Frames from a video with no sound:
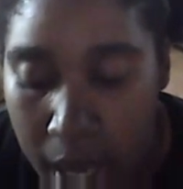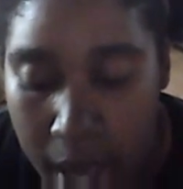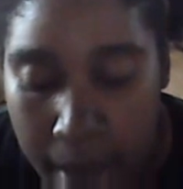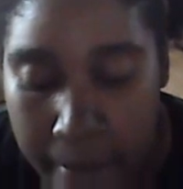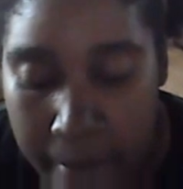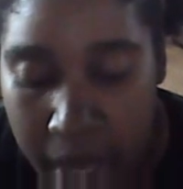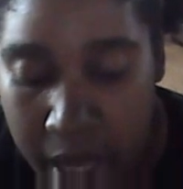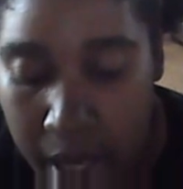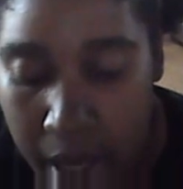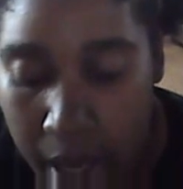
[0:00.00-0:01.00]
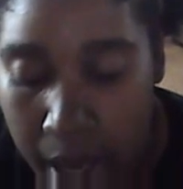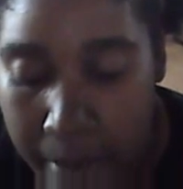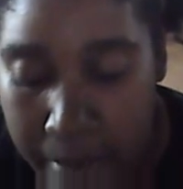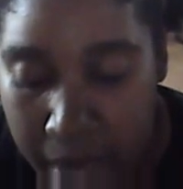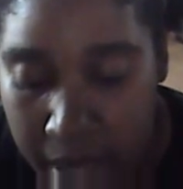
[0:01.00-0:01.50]
and make a
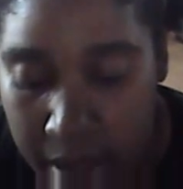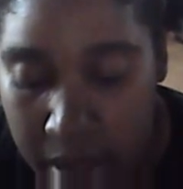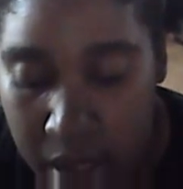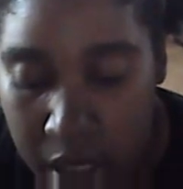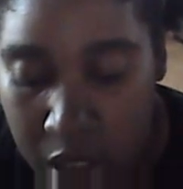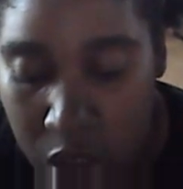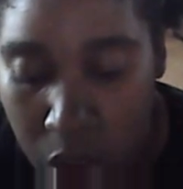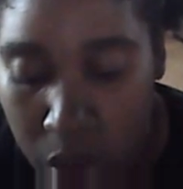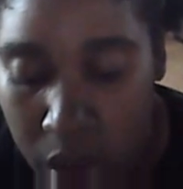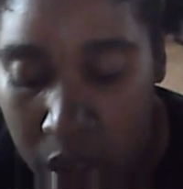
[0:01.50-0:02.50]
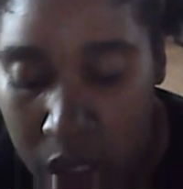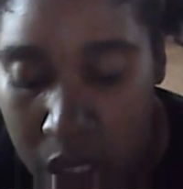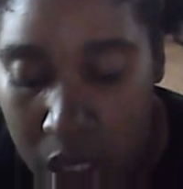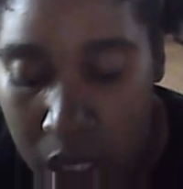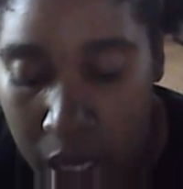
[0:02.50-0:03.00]
mess. It's
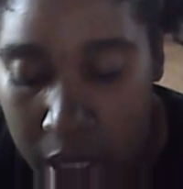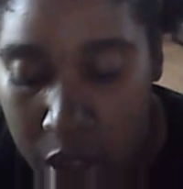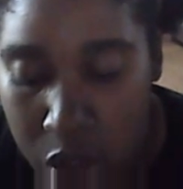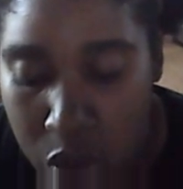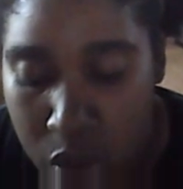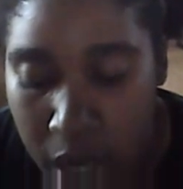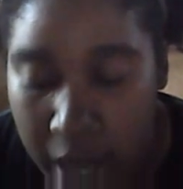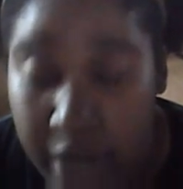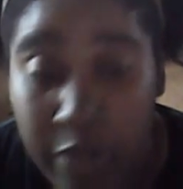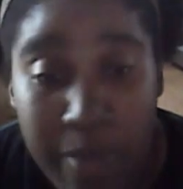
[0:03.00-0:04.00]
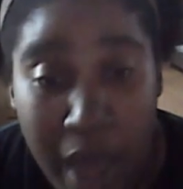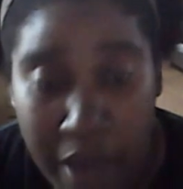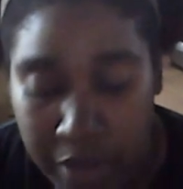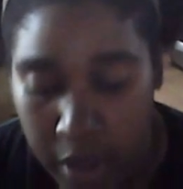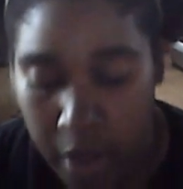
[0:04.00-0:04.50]
totally a new kind of
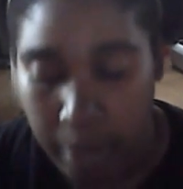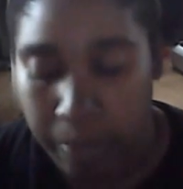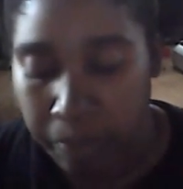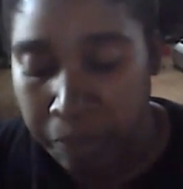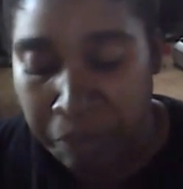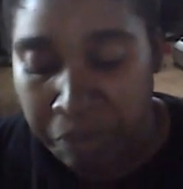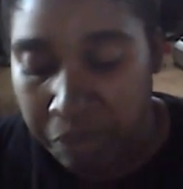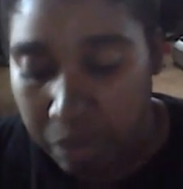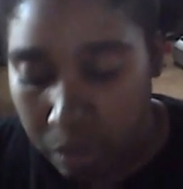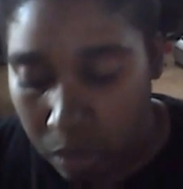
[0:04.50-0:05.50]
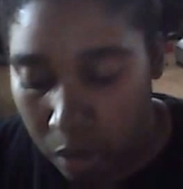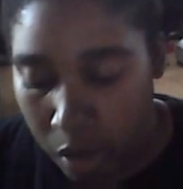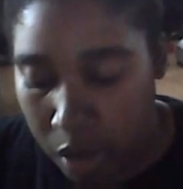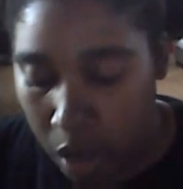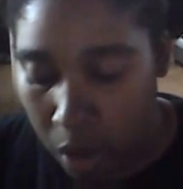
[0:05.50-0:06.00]
math club.
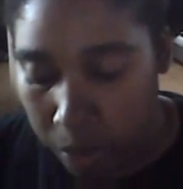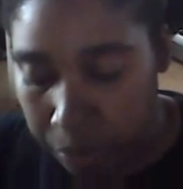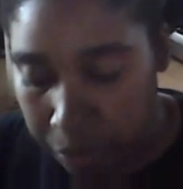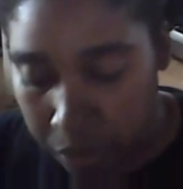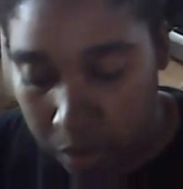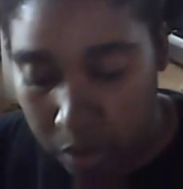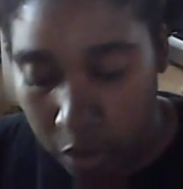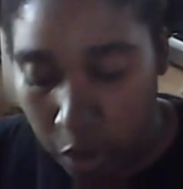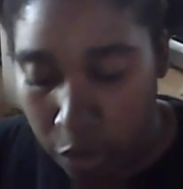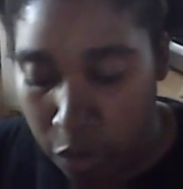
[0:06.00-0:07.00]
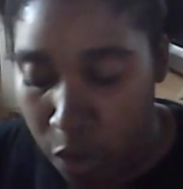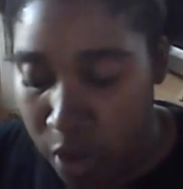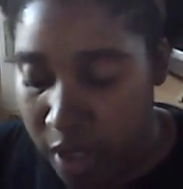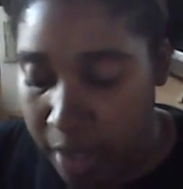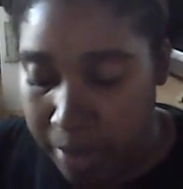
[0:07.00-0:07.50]
So
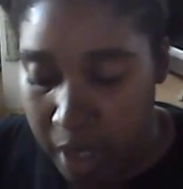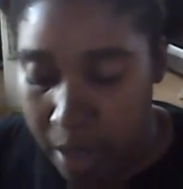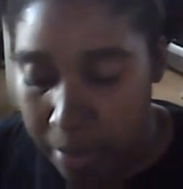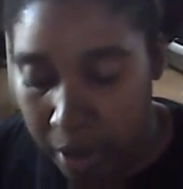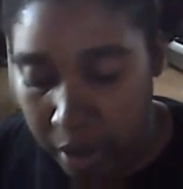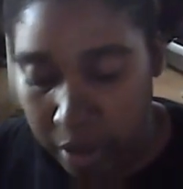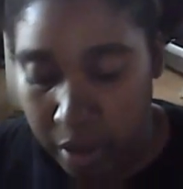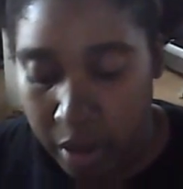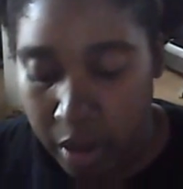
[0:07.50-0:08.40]
for September,